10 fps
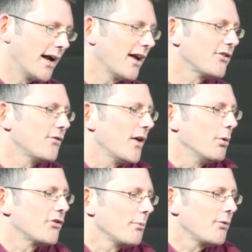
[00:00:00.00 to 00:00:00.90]
I guess if there
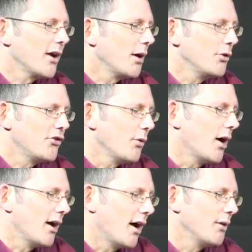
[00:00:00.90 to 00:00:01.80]
was something I would do,
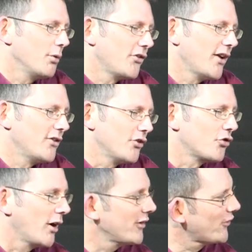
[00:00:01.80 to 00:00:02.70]
I, I would say to
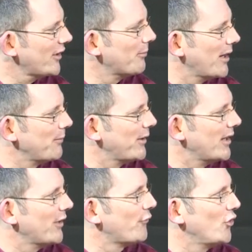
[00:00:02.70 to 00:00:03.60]
try and see
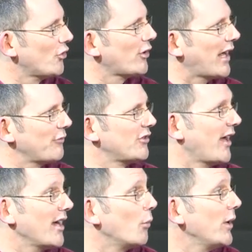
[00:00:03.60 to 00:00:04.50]
maybe if you could have a
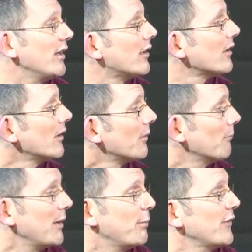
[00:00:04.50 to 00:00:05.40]
day a week,
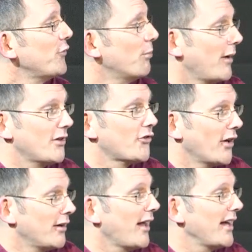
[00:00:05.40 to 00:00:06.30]
maybe if you make
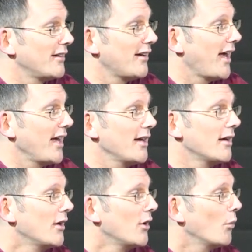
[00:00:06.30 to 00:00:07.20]
Sunday a
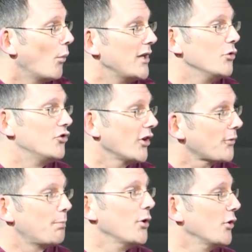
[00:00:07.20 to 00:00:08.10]
day where you
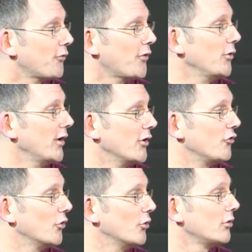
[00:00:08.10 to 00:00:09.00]
just put your phone in a
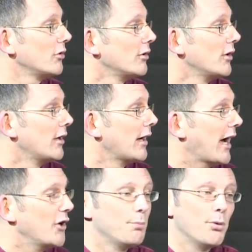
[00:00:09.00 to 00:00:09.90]
drawer
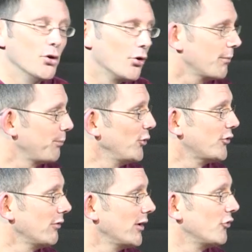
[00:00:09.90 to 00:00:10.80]
and you put your
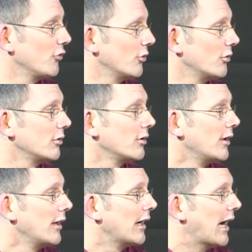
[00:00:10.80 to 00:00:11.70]
computer in a drawer
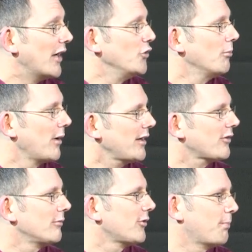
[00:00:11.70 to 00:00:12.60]
and you make
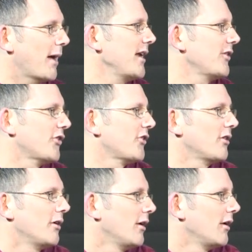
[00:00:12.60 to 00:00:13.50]
some
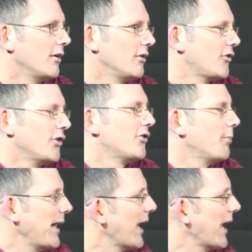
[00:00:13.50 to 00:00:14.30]
space to, to